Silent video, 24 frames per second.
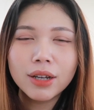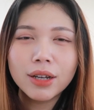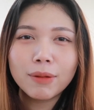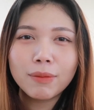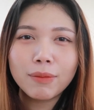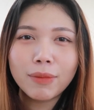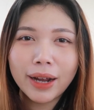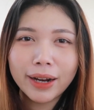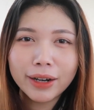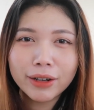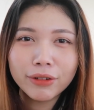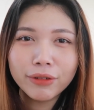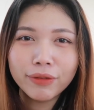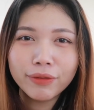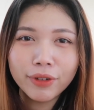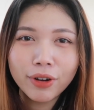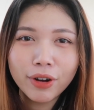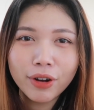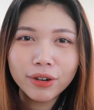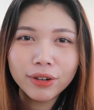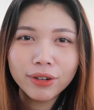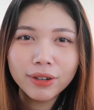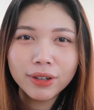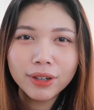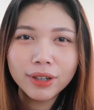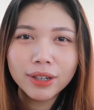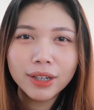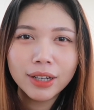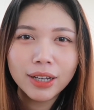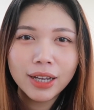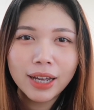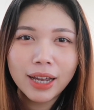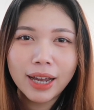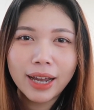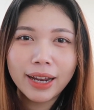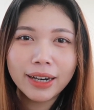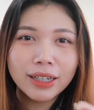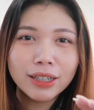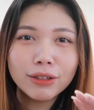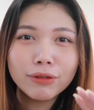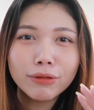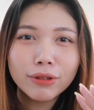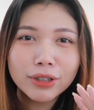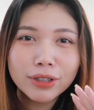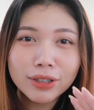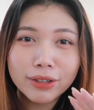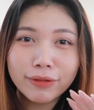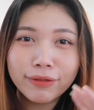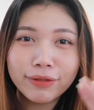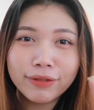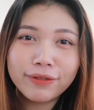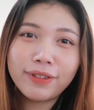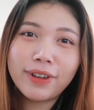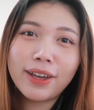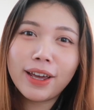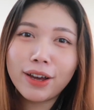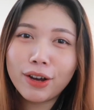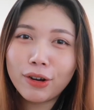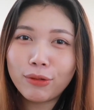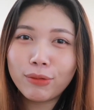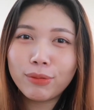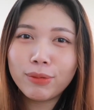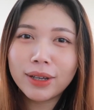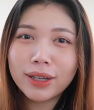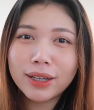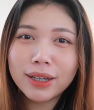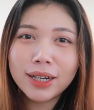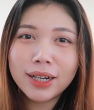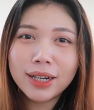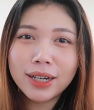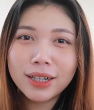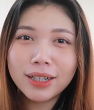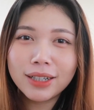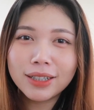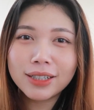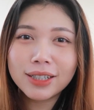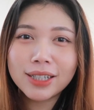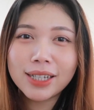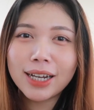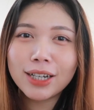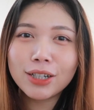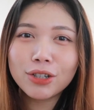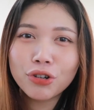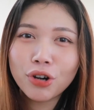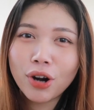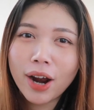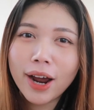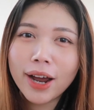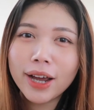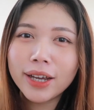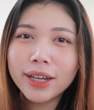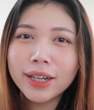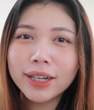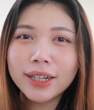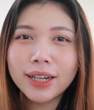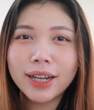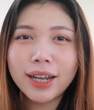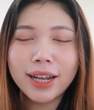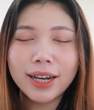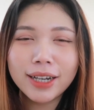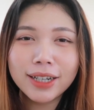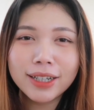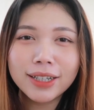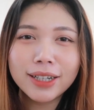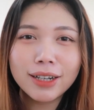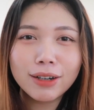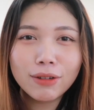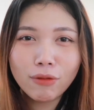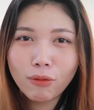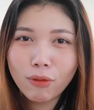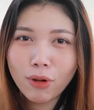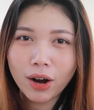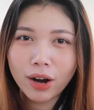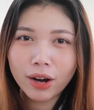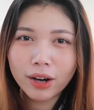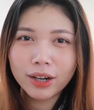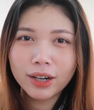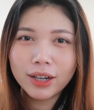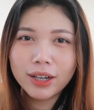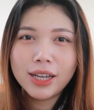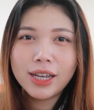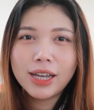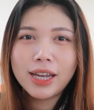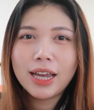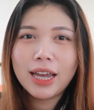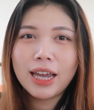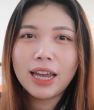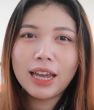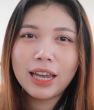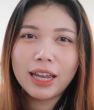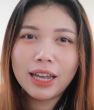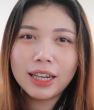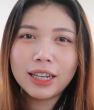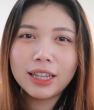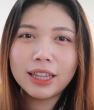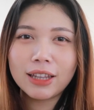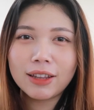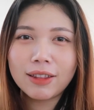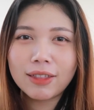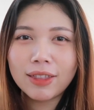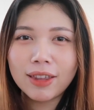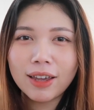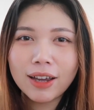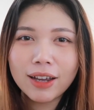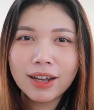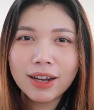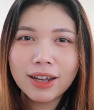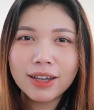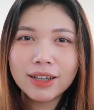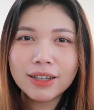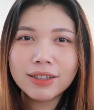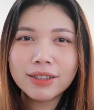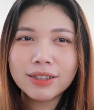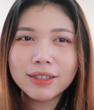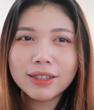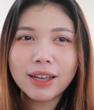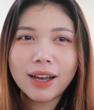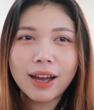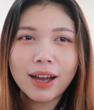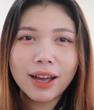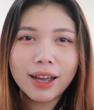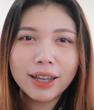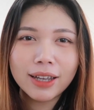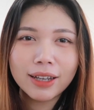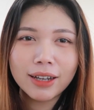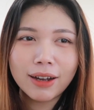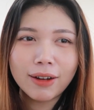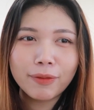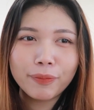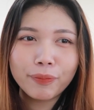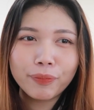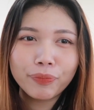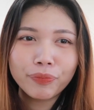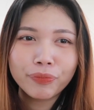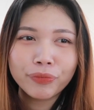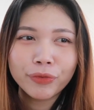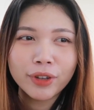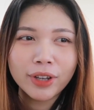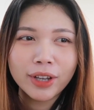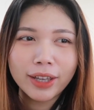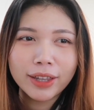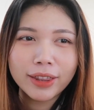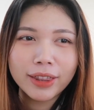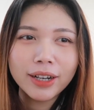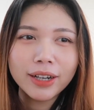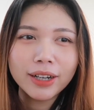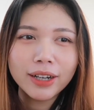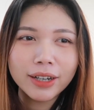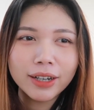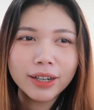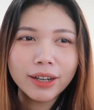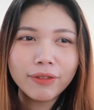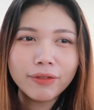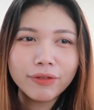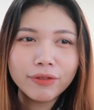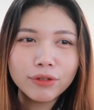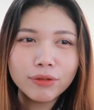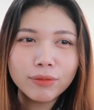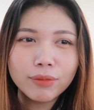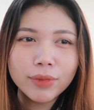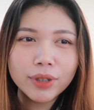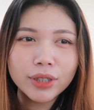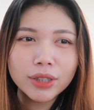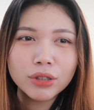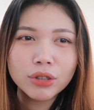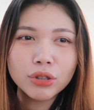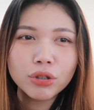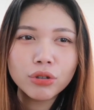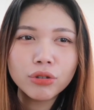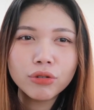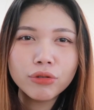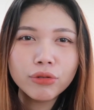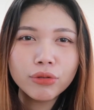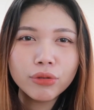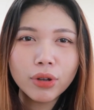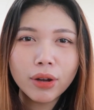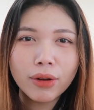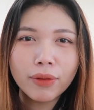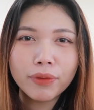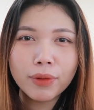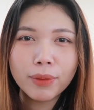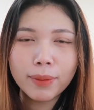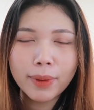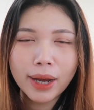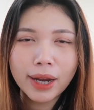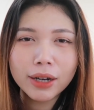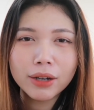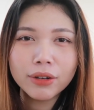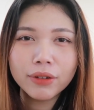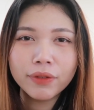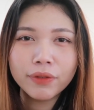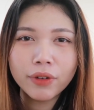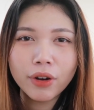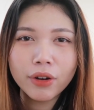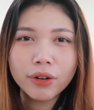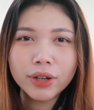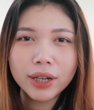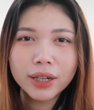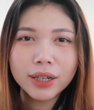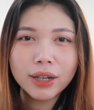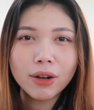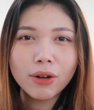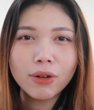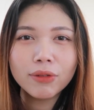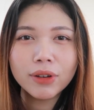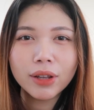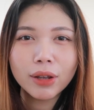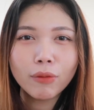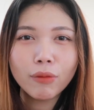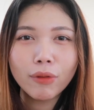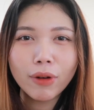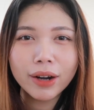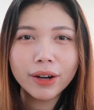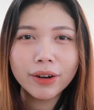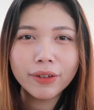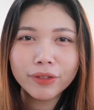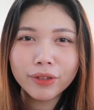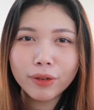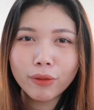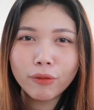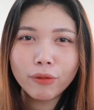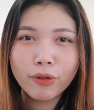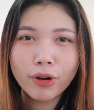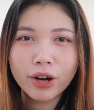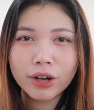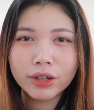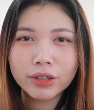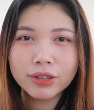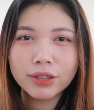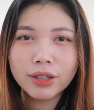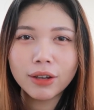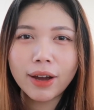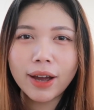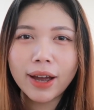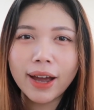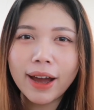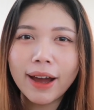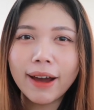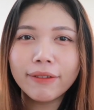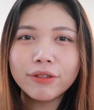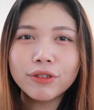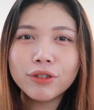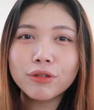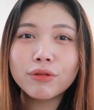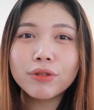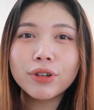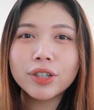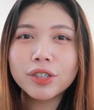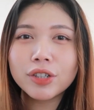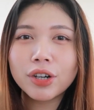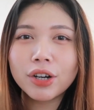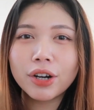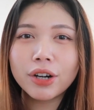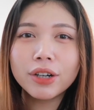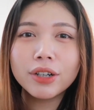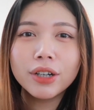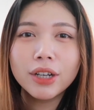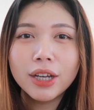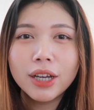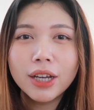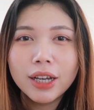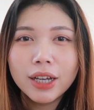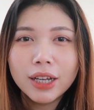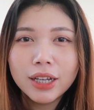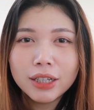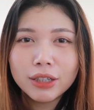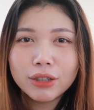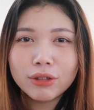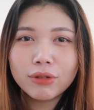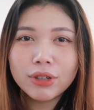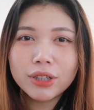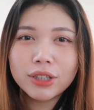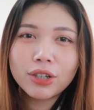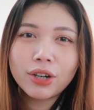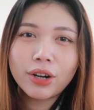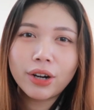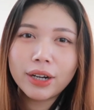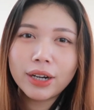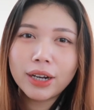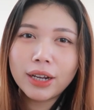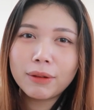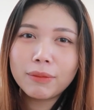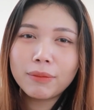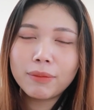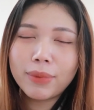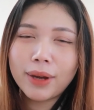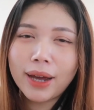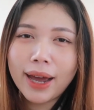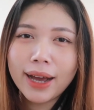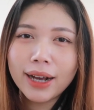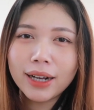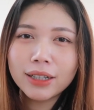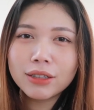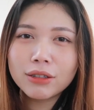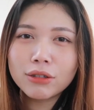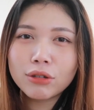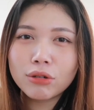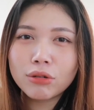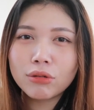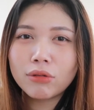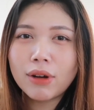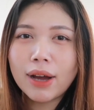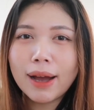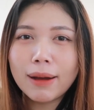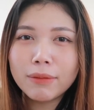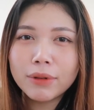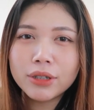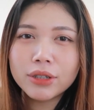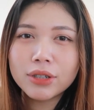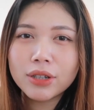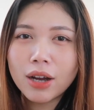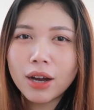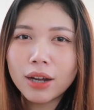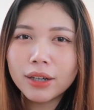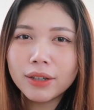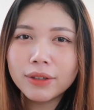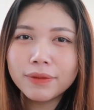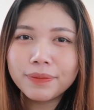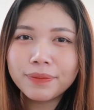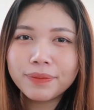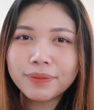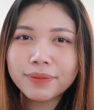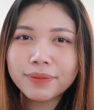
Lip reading: microphone, and it was a fail because I tried it and it didn't work. And the thing is, I think they gave me two of the microphone and only one of them works, so I have to return it back to Amazon.